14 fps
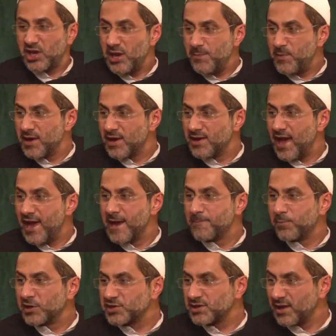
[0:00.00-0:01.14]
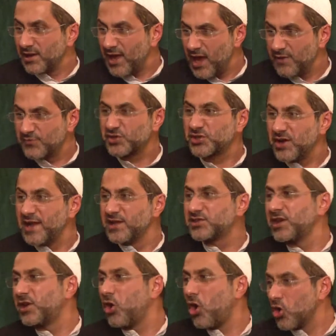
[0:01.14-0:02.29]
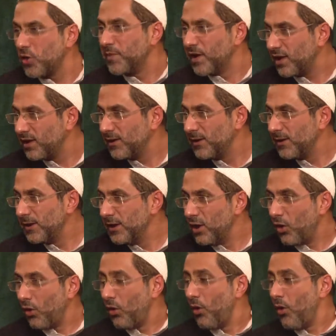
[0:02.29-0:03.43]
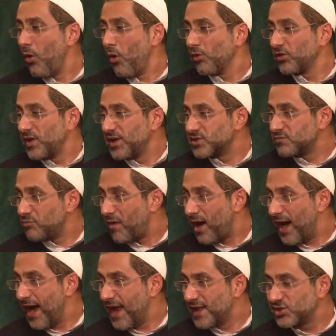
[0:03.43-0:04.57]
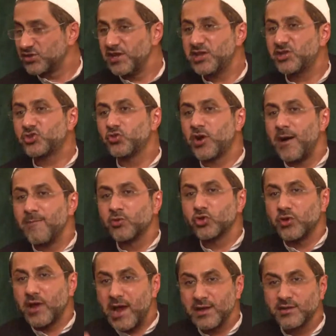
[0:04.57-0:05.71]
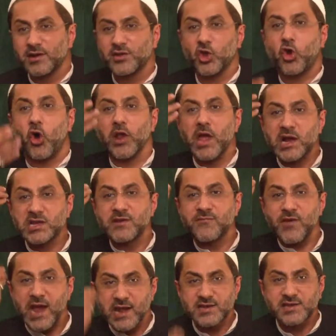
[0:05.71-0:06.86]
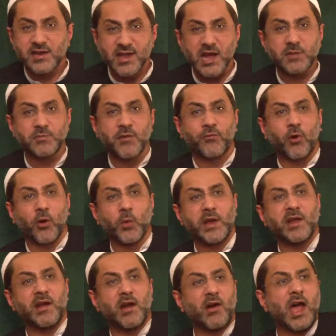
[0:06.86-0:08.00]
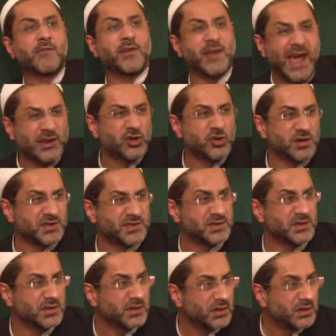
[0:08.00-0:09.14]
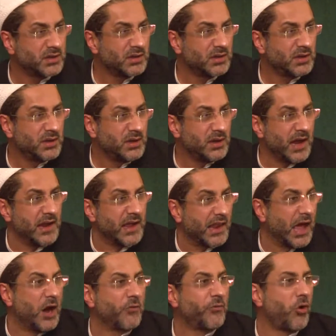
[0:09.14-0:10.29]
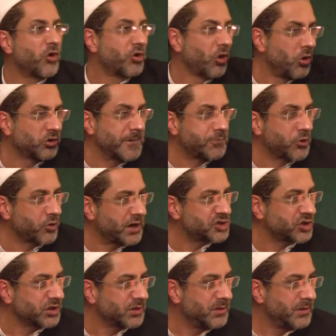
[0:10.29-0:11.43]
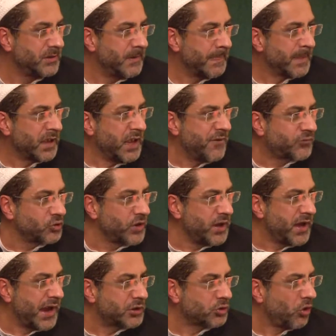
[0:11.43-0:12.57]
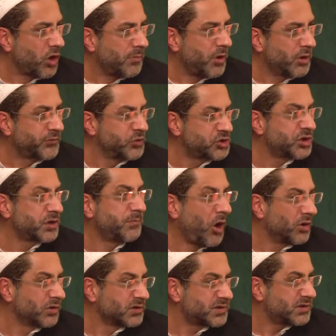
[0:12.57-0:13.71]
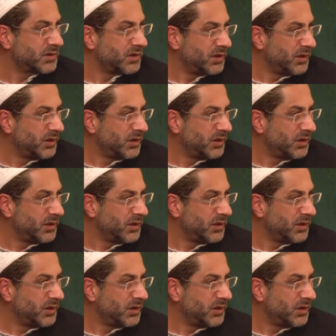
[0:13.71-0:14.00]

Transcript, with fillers: keeping a dying person alive strains the economy all these minds need to come together, the collective intellect, before we can arrive at accuracy and allow for growth and progression. If today I talk about future bonds